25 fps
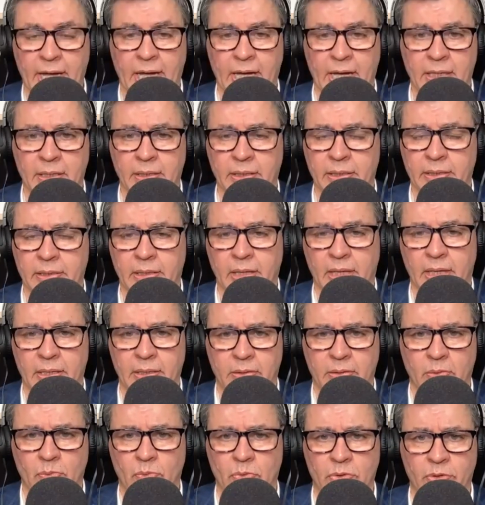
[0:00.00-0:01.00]

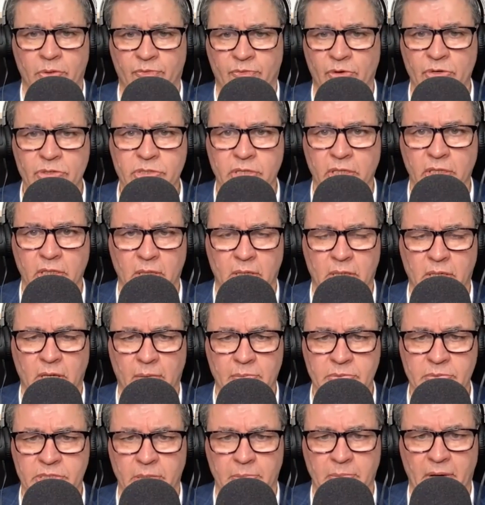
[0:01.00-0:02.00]
The first thing that
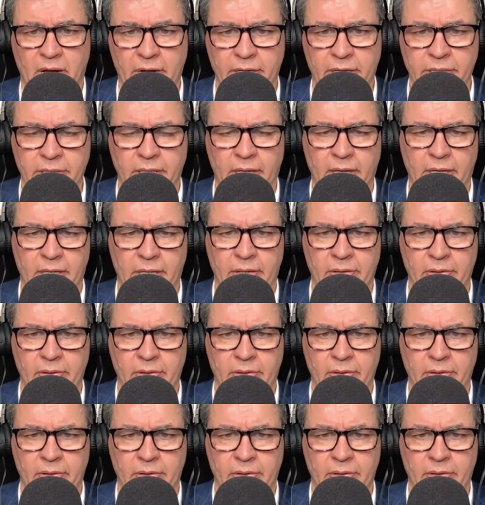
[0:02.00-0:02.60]
comes to mind